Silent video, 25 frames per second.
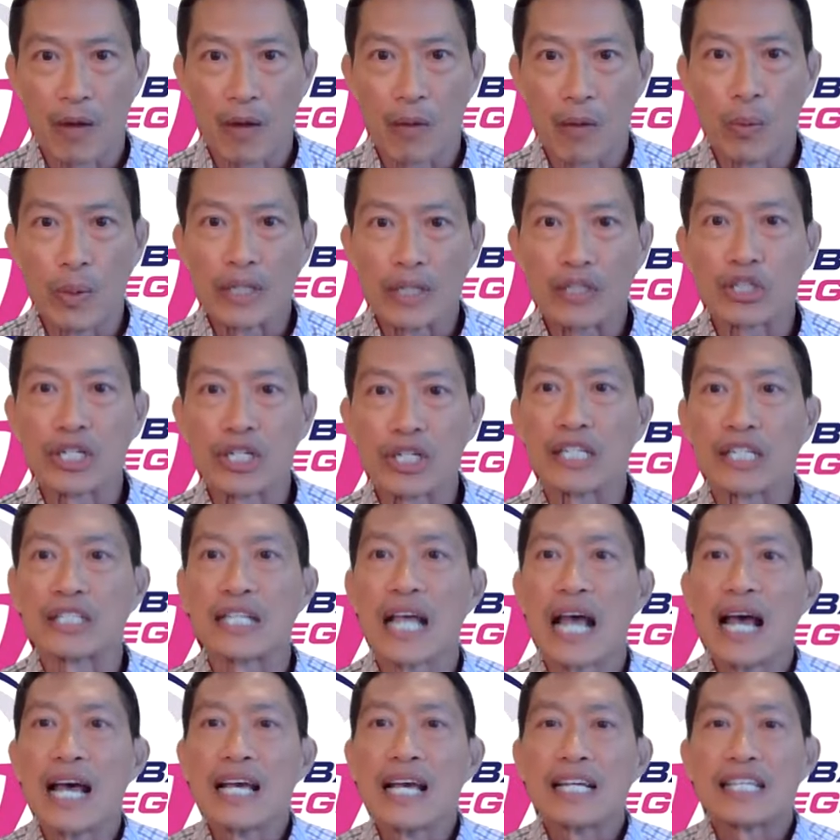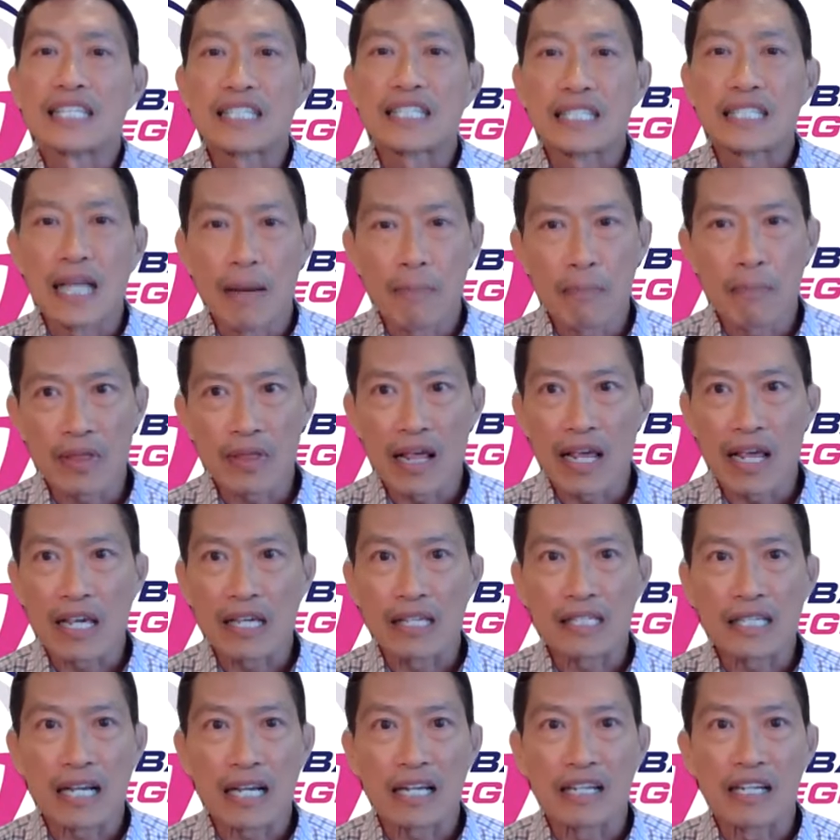which is some
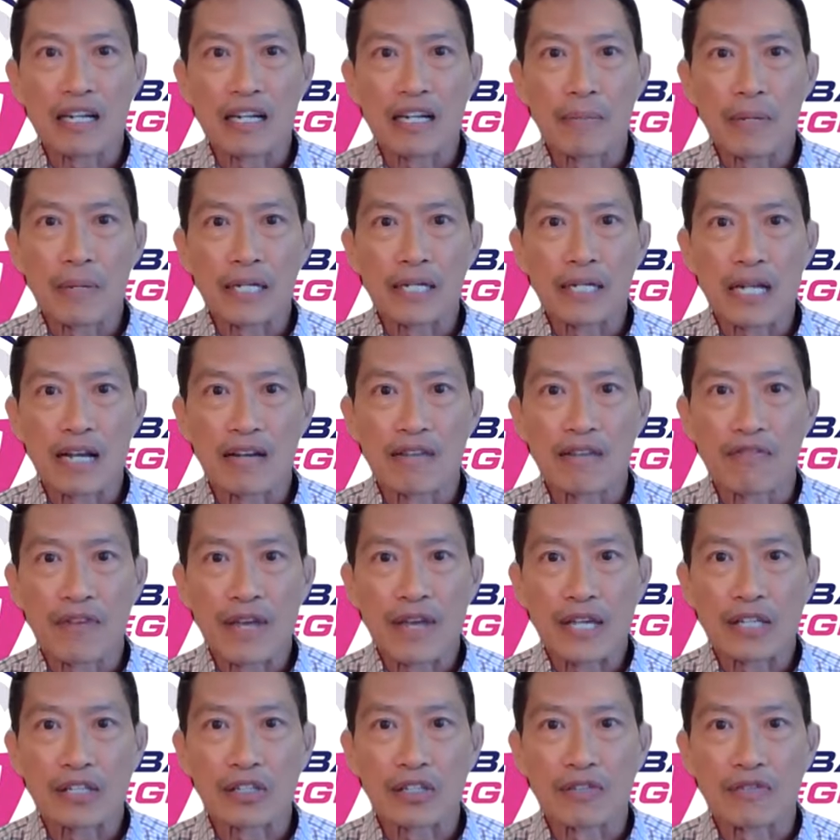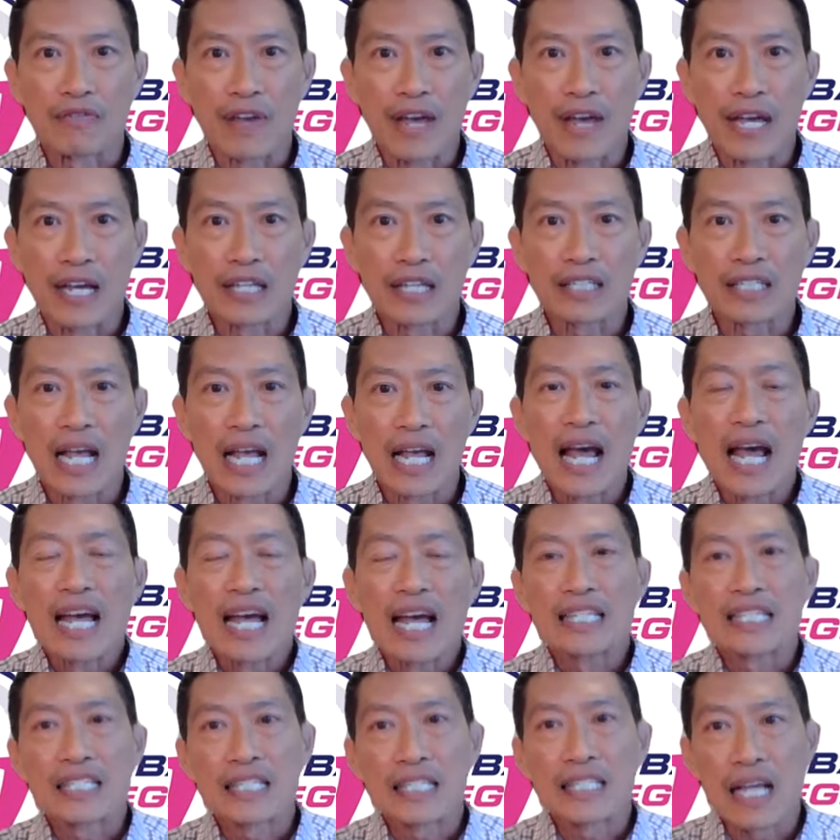things are going to be done face to face
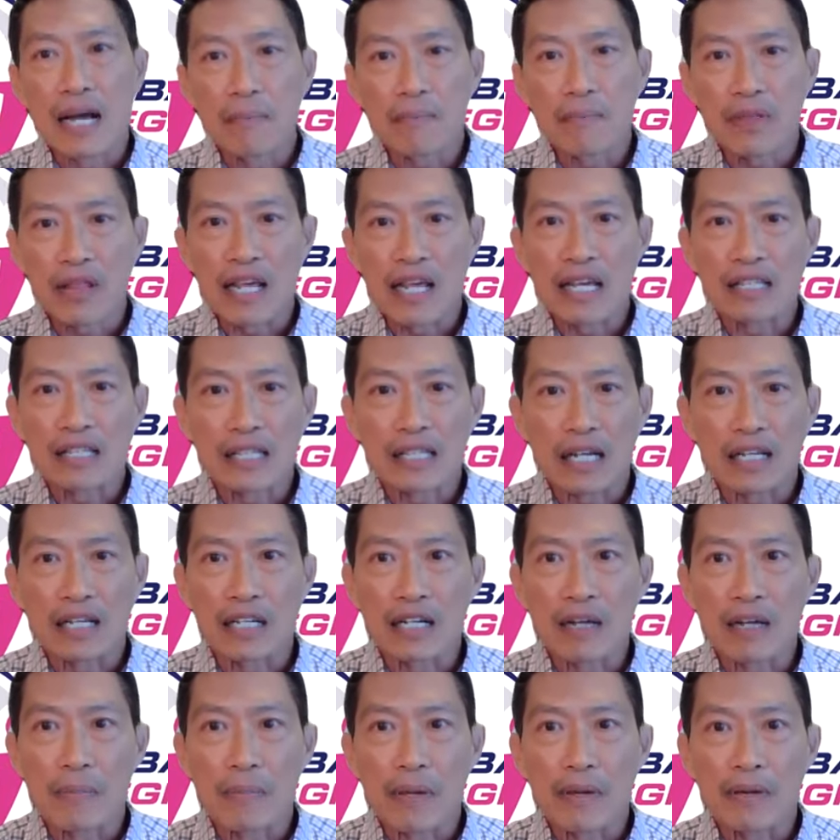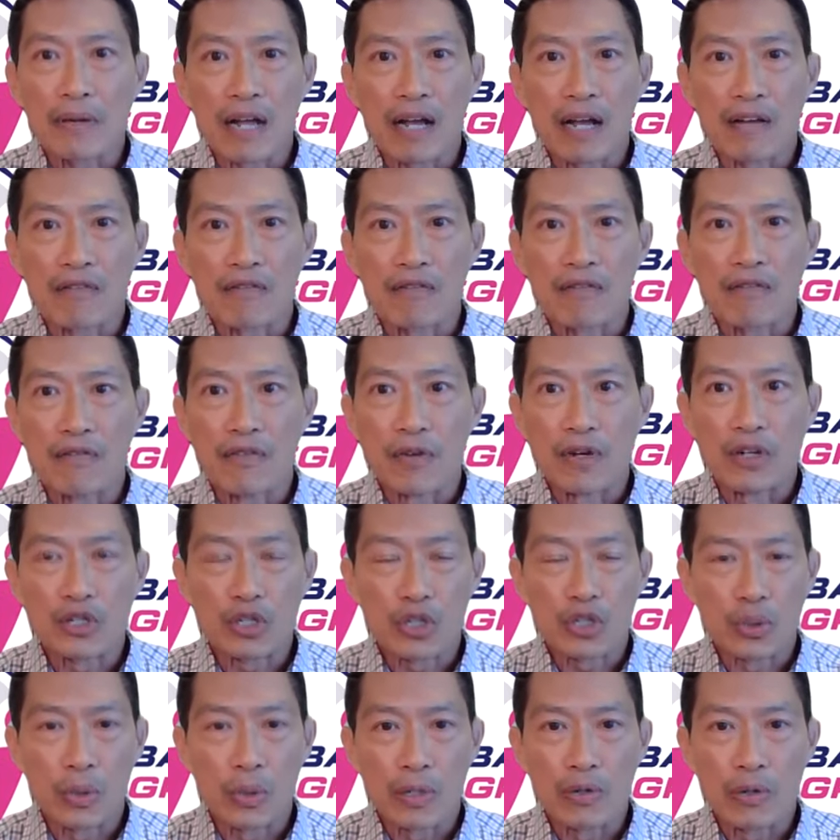some things are going to be done
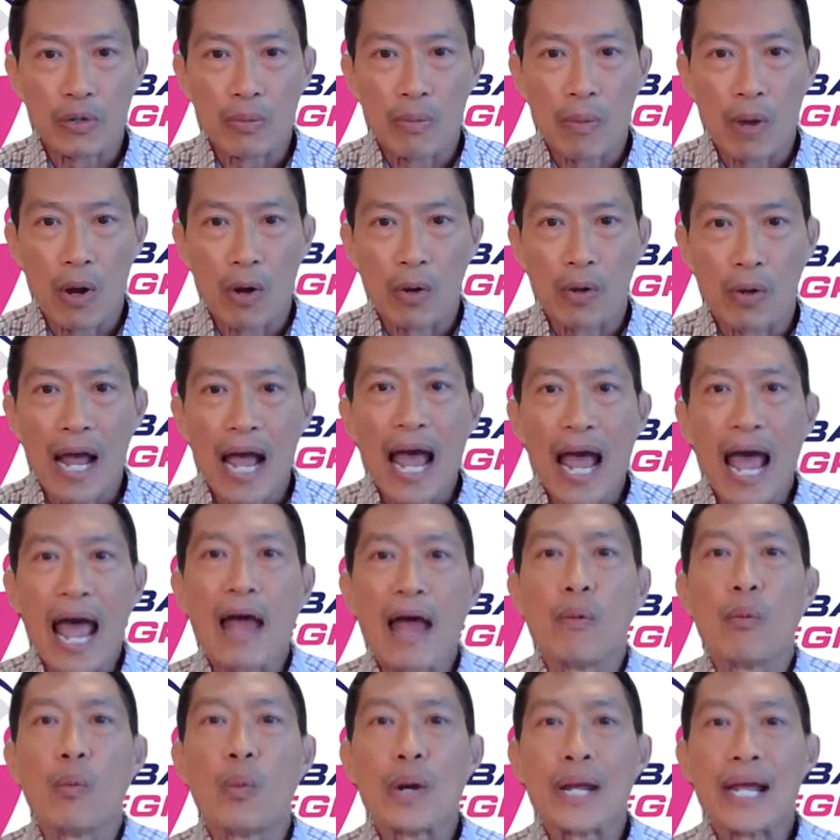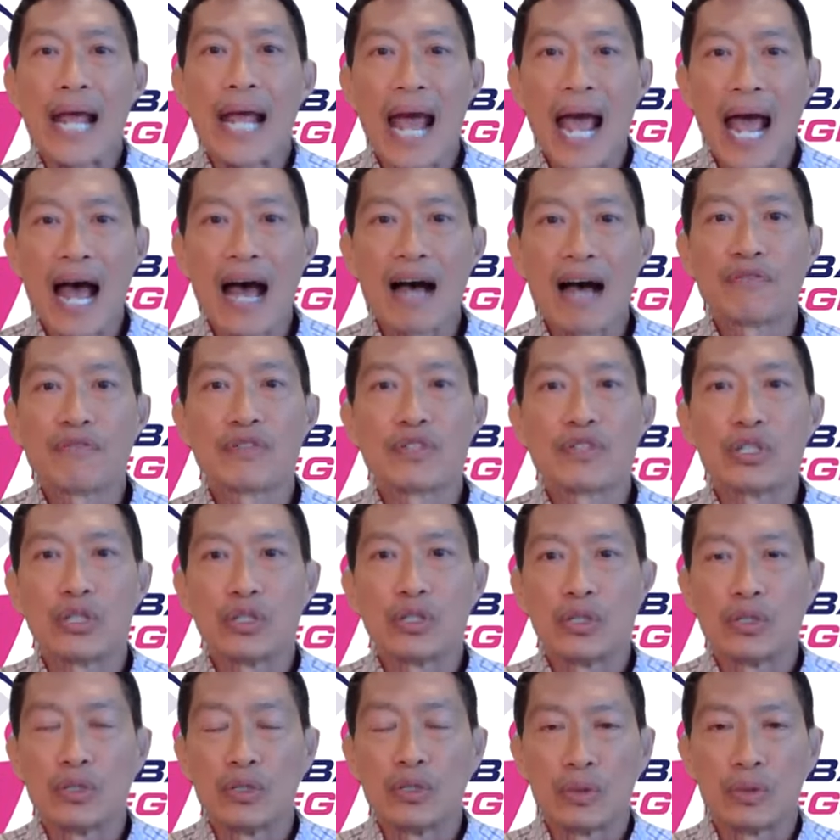virtual and remote, and we have
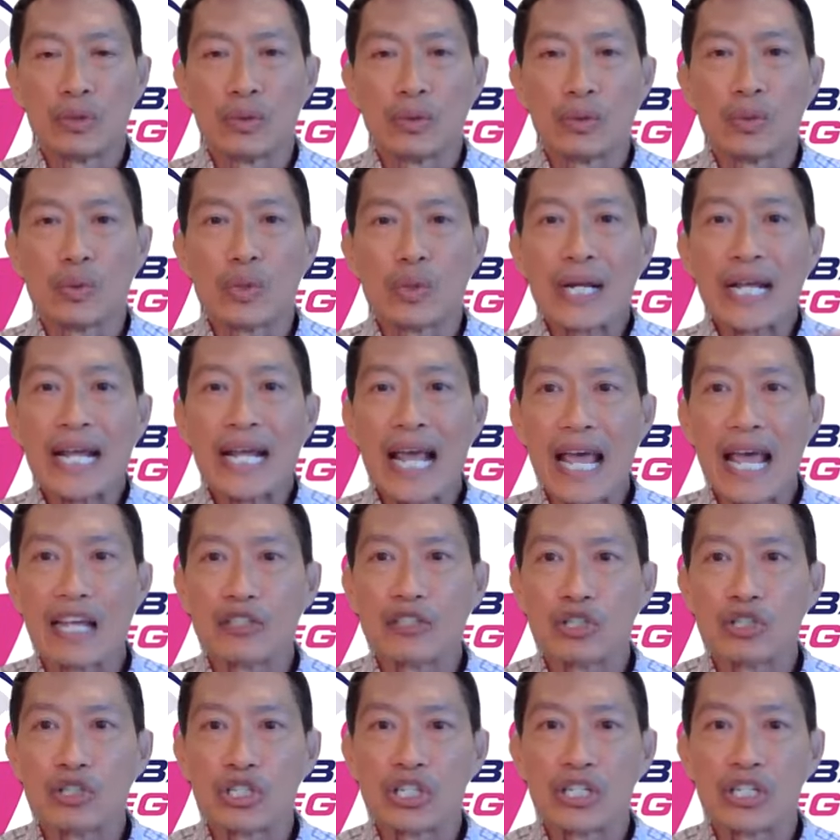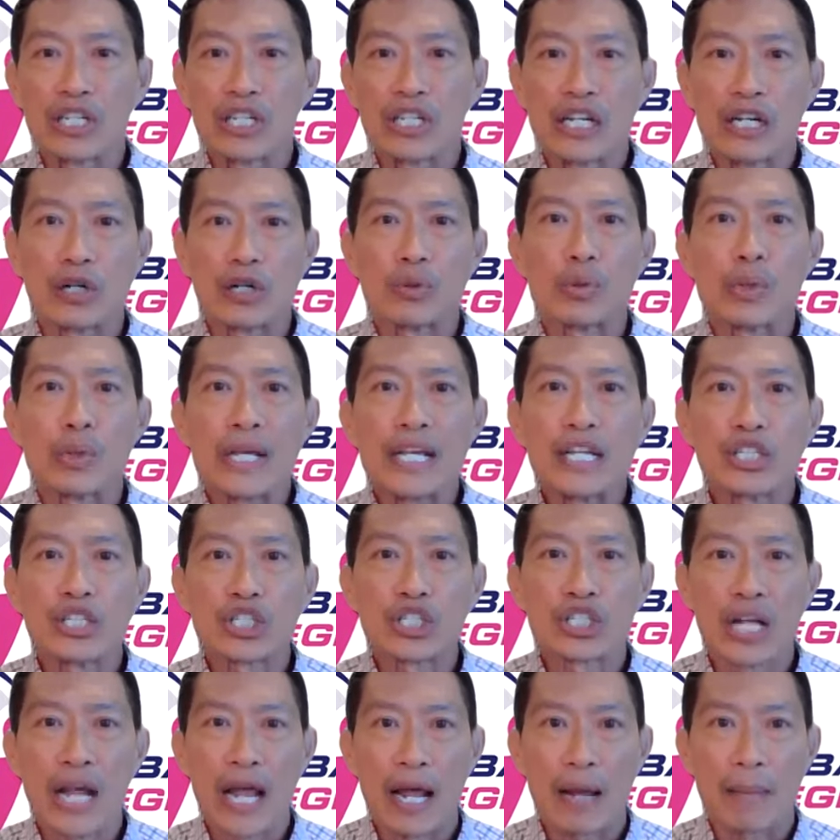to re engineer,
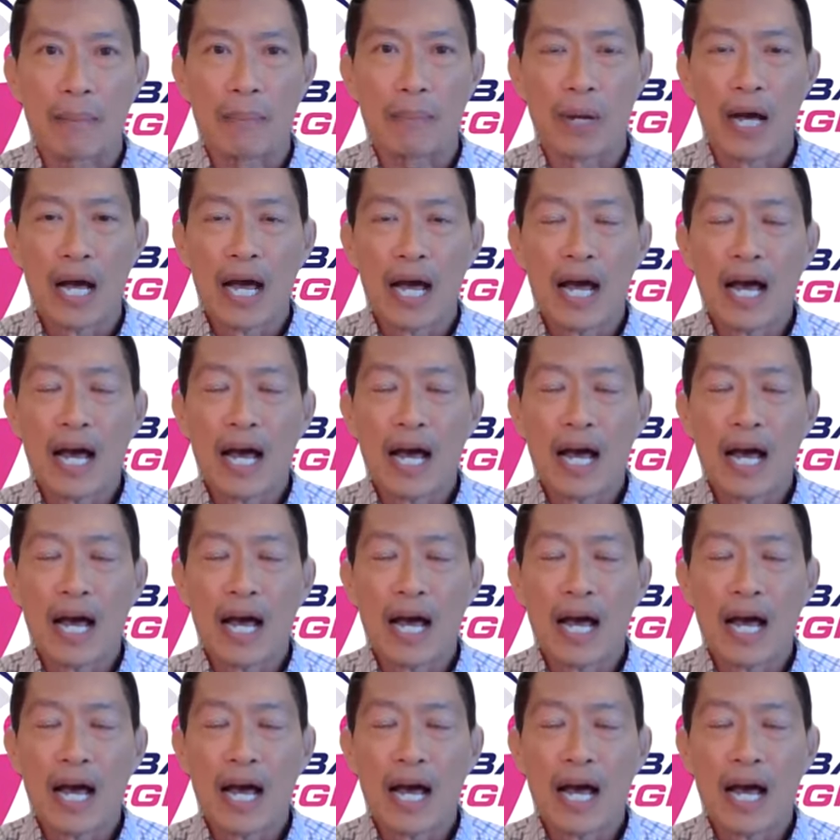reshape